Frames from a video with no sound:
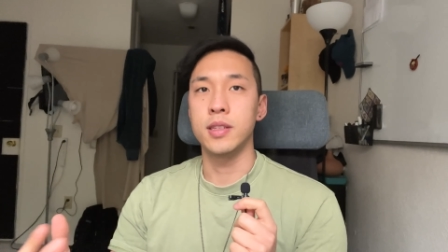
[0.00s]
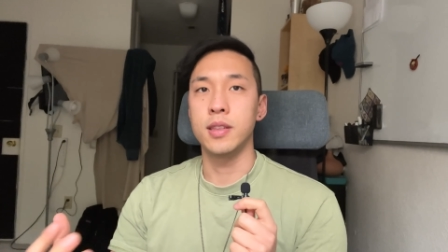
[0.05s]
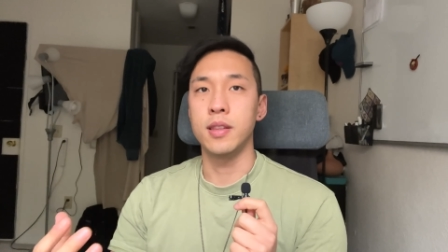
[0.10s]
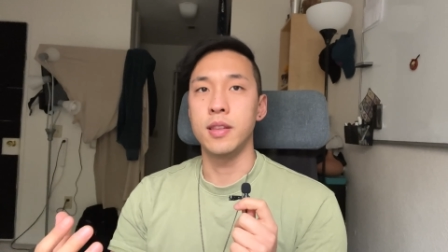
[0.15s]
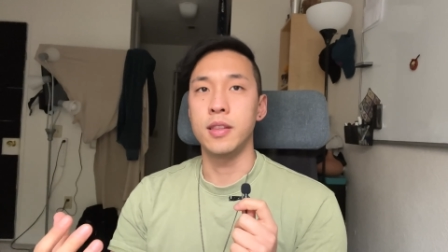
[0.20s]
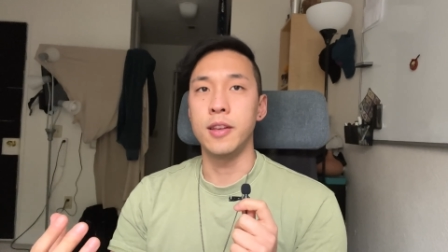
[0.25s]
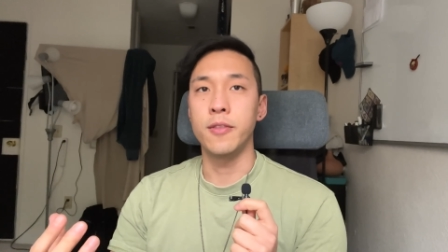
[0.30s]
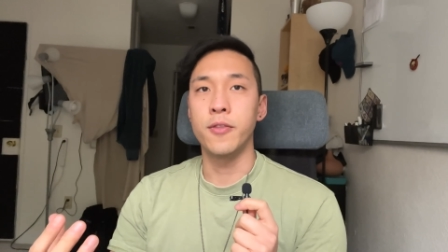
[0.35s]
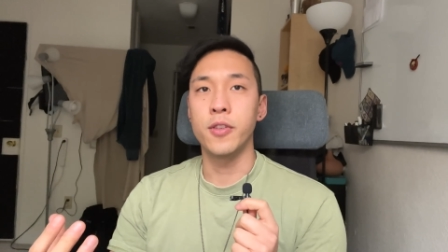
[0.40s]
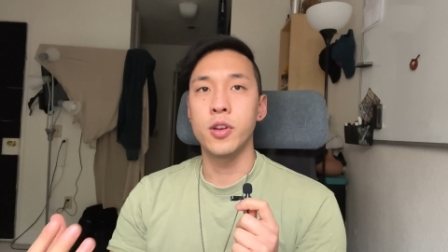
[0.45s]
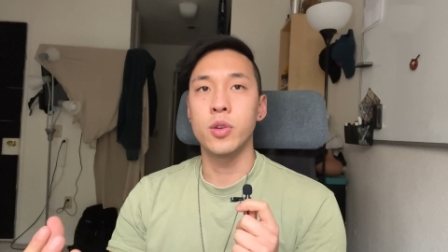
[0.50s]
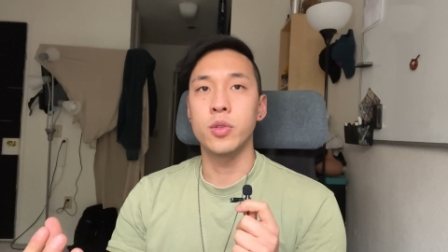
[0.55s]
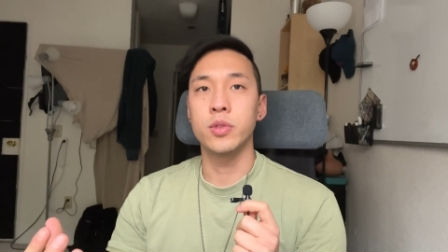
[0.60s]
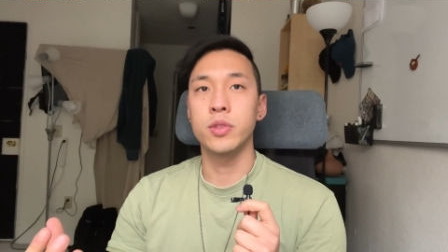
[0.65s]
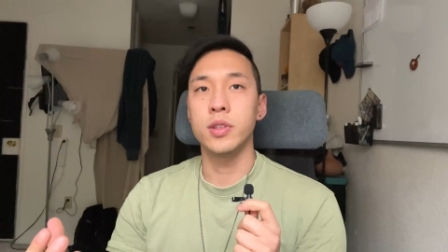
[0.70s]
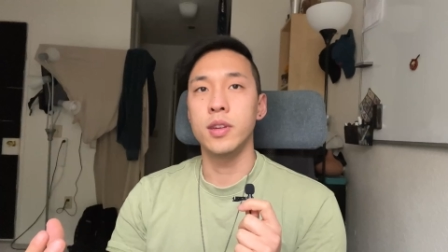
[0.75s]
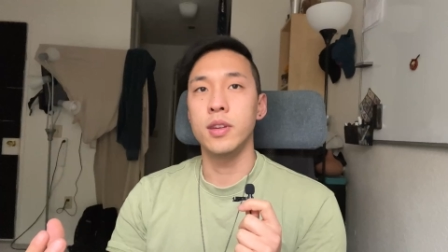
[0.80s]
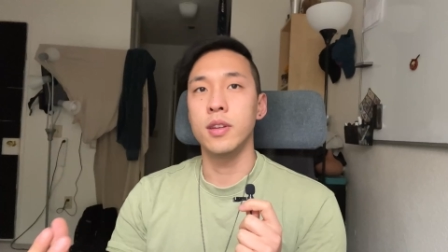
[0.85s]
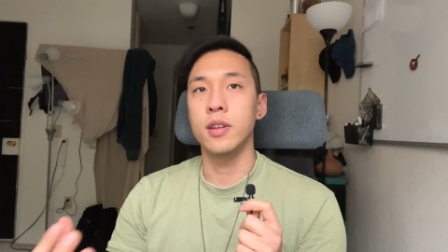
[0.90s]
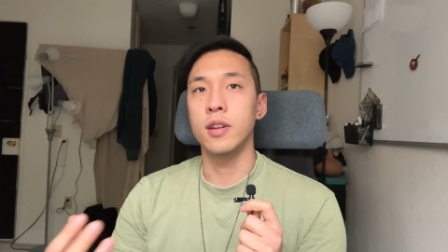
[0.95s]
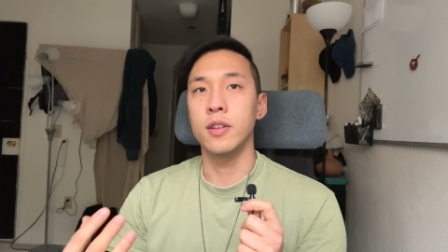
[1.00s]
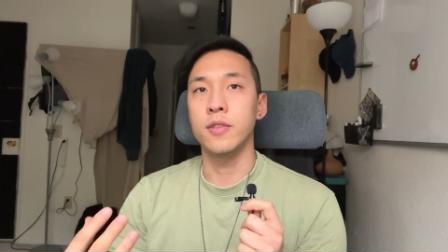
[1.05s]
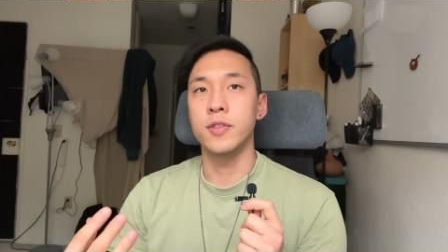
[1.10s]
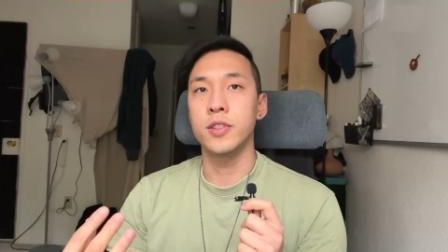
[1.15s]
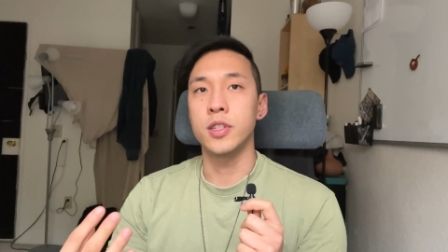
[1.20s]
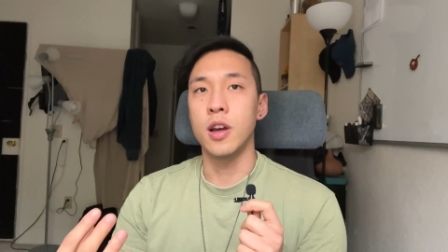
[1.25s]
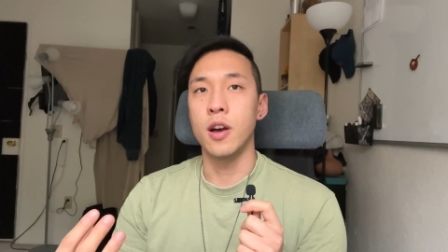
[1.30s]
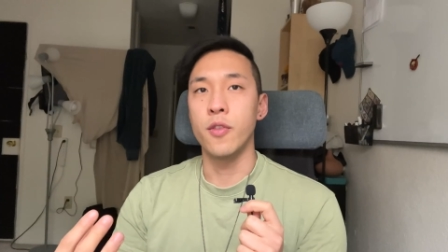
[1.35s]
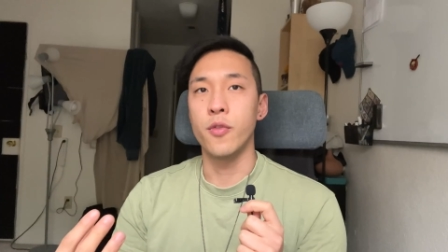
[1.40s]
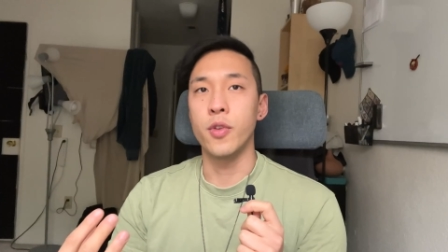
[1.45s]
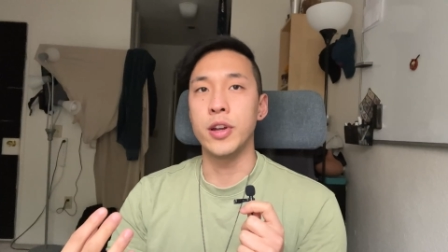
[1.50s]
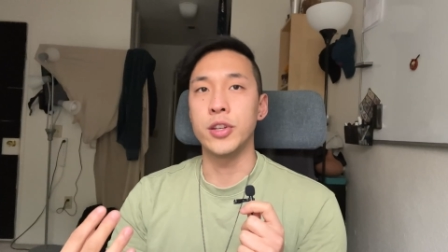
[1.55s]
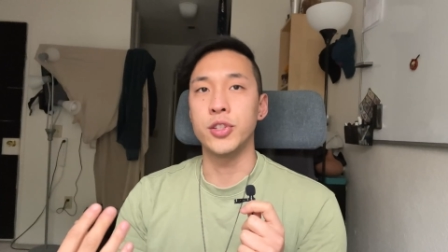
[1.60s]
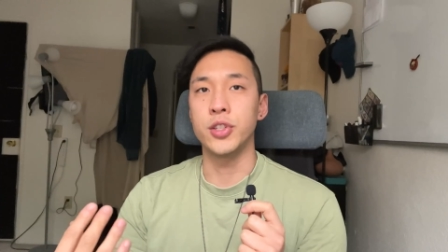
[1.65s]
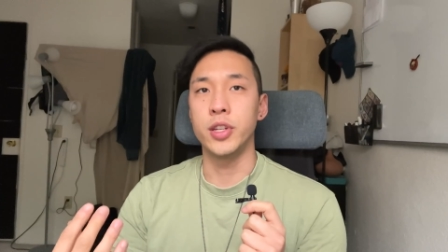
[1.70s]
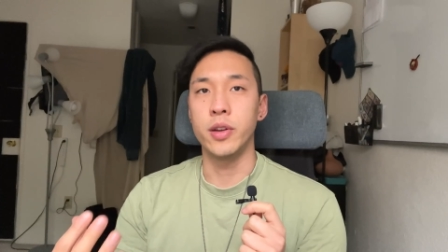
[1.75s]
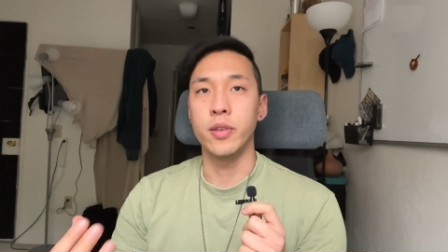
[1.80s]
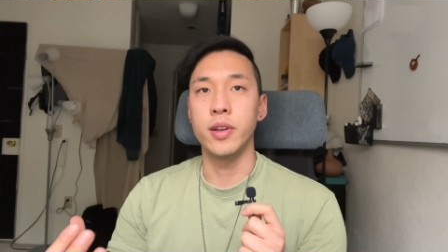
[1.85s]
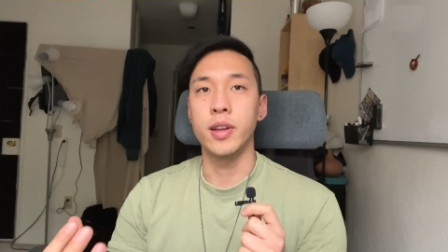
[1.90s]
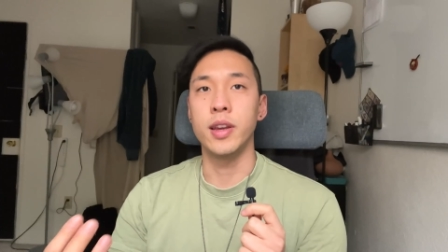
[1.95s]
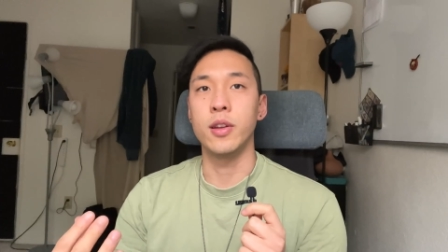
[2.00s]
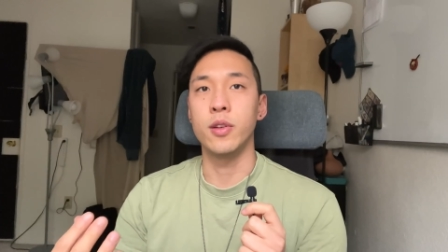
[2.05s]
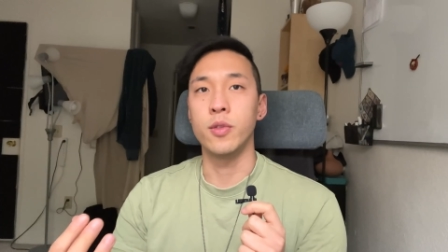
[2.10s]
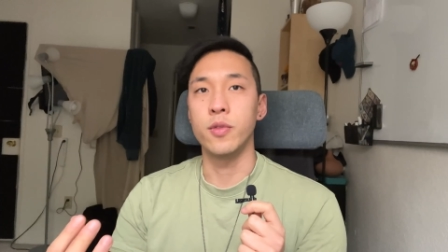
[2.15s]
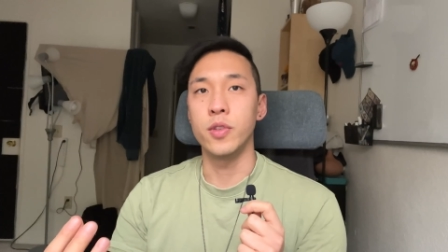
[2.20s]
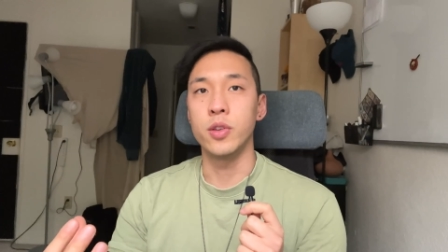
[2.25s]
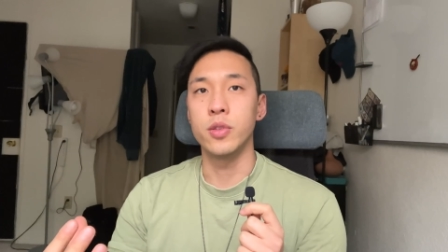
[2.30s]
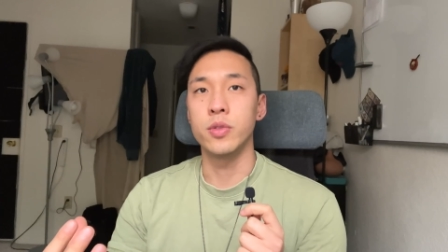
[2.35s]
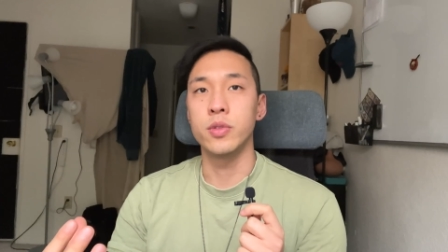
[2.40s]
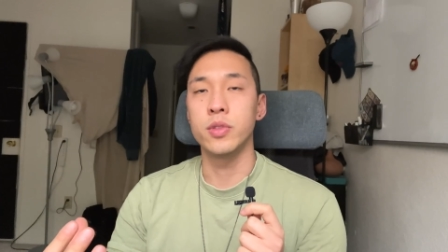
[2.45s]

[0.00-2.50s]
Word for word: of the difficulty of software engineering interviews.